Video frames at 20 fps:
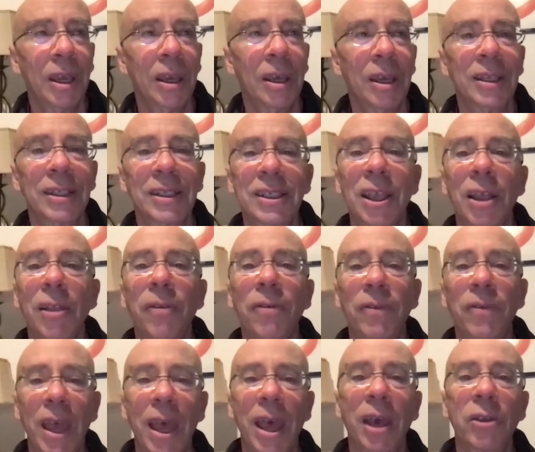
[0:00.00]
a
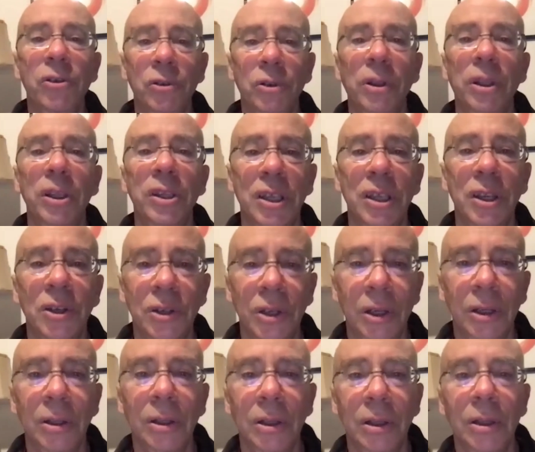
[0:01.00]

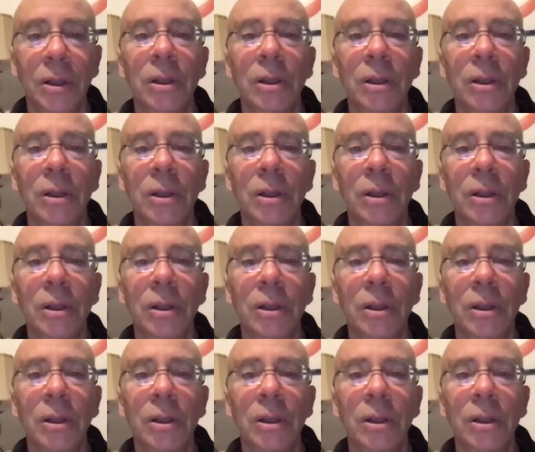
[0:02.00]
self-actualization,